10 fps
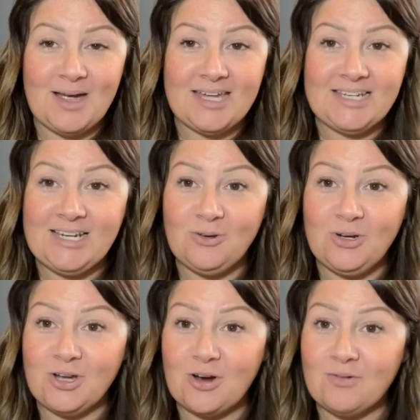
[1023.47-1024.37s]
and a little
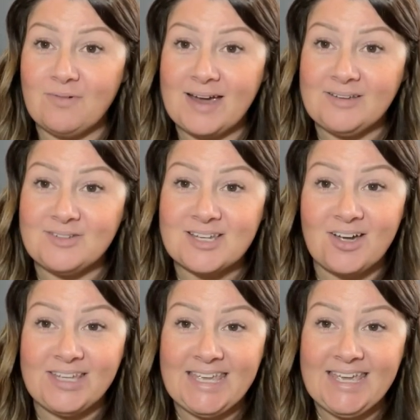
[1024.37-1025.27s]
look around
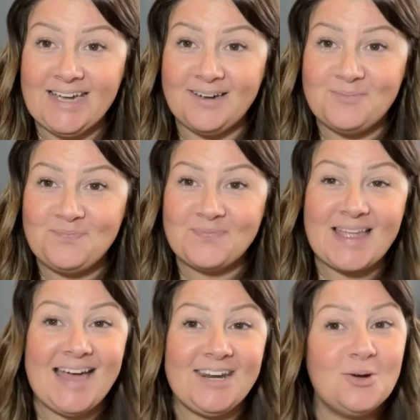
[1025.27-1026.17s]
IKEA.
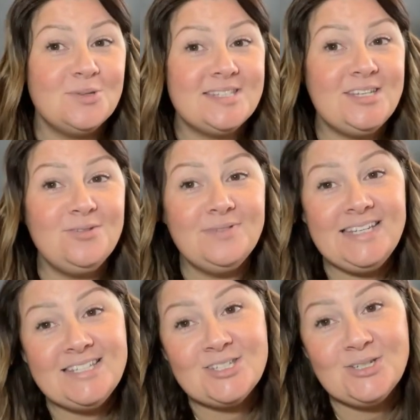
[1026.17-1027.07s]
And I'll see you
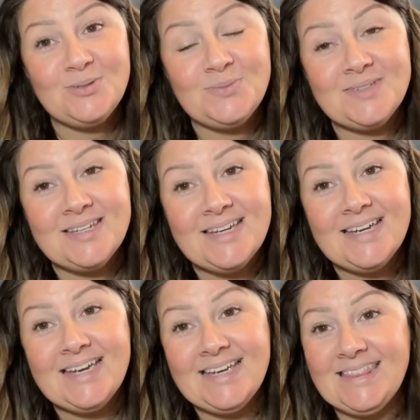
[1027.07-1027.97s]
really soon
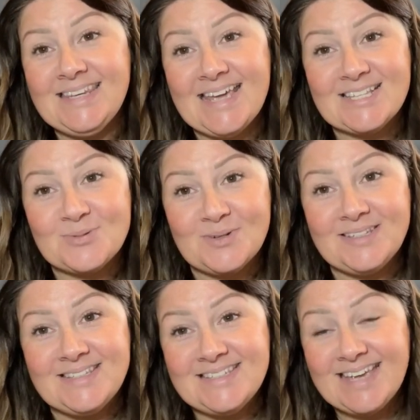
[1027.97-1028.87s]
in the next
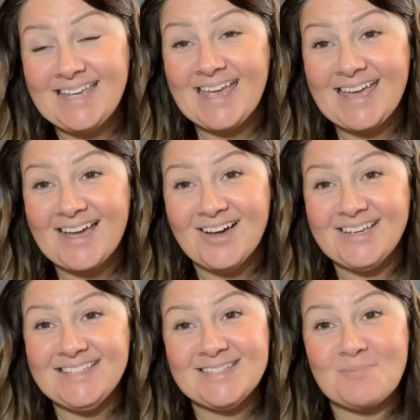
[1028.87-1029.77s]
one. Take care,
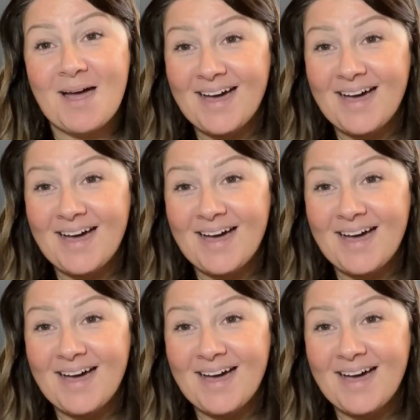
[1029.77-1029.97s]
guys. Bye.